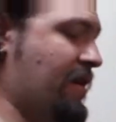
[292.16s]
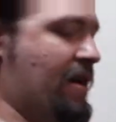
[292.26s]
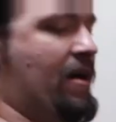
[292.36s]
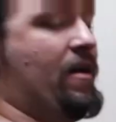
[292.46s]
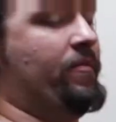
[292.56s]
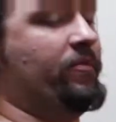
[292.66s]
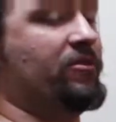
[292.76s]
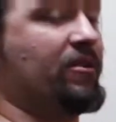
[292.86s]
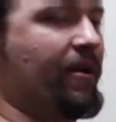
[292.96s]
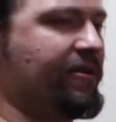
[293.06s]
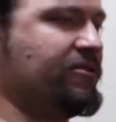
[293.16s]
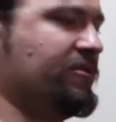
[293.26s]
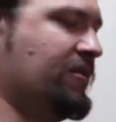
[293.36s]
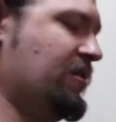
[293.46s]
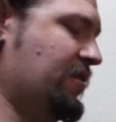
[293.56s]
hand
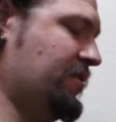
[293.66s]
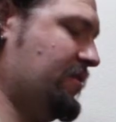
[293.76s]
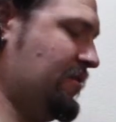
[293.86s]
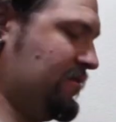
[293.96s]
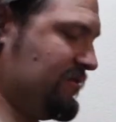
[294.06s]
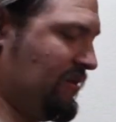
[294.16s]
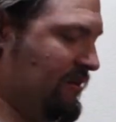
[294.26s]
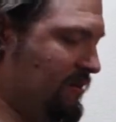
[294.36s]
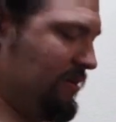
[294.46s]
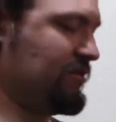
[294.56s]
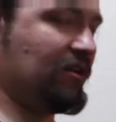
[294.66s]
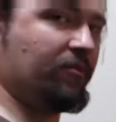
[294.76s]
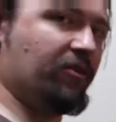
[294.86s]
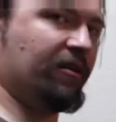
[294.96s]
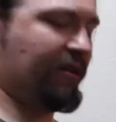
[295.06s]
protection. This is a
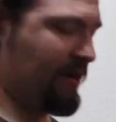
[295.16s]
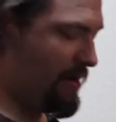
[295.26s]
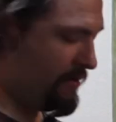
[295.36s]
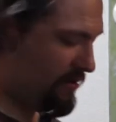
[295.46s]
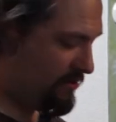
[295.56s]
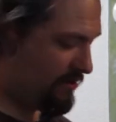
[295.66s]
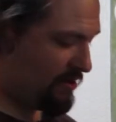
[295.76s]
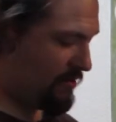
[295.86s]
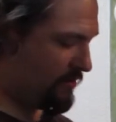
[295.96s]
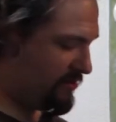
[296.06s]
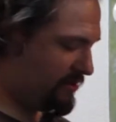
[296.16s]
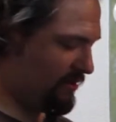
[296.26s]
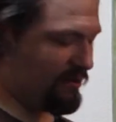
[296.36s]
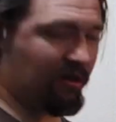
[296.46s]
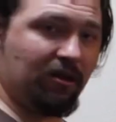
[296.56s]
branding iron. There's no
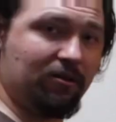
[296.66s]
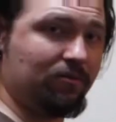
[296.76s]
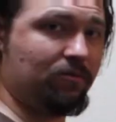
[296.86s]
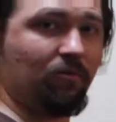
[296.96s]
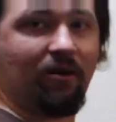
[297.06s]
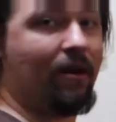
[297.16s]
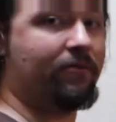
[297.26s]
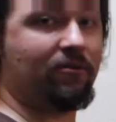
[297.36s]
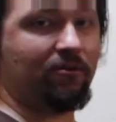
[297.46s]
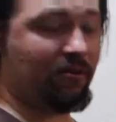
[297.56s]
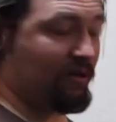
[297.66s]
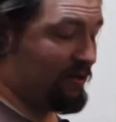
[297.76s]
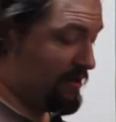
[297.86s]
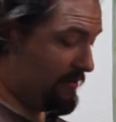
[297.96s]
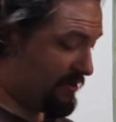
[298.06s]
silicone, whatever,
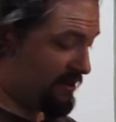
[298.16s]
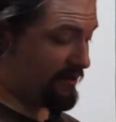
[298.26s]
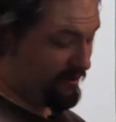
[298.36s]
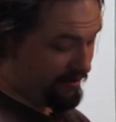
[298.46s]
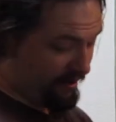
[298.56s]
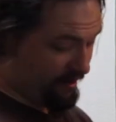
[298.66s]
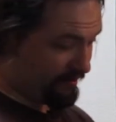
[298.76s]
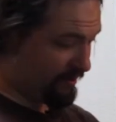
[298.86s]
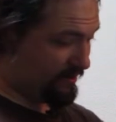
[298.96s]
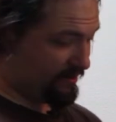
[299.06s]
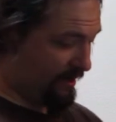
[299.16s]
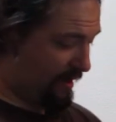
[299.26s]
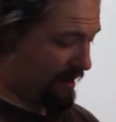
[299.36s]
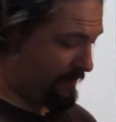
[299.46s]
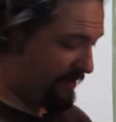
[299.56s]
protecting your hands. It is a
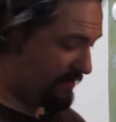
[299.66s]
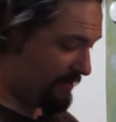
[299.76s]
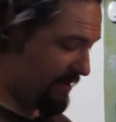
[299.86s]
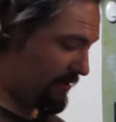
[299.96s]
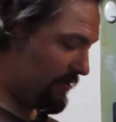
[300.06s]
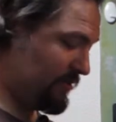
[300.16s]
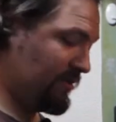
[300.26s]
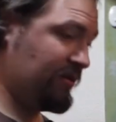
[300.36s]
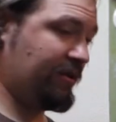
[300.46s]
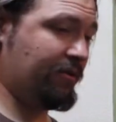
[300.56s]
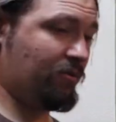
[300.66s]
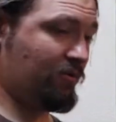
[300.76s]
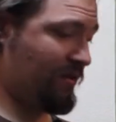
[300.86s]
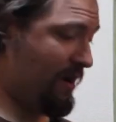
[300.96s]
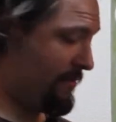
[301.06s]
hot piece of metal that you will
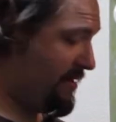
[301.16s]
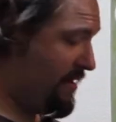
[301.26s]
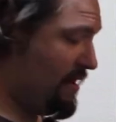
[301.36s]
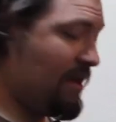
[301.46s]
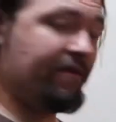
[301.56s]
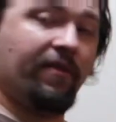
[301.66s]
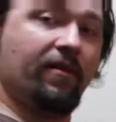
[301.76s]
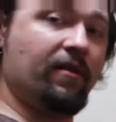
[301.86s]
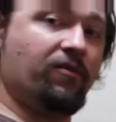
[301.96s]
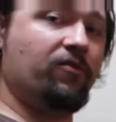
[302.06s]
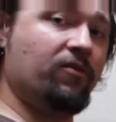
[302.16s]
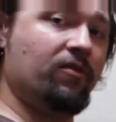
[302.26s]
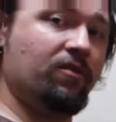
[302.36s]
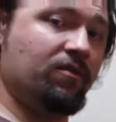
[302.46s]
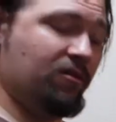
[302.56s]
grab. Even this
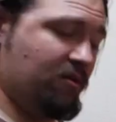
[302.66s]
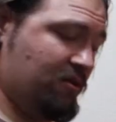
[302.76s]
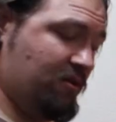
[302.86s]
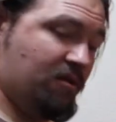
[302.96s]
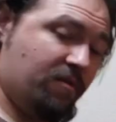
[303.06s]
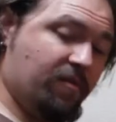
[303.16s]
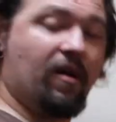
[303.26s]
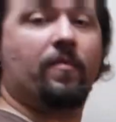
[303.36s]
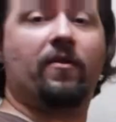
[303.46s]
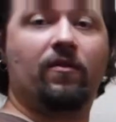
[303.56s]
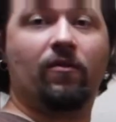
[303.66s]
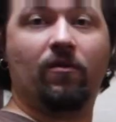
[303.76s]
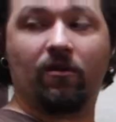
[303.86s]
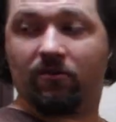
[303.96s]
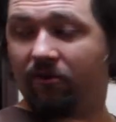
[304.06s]
might be too
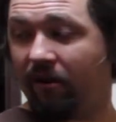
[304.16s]
little, so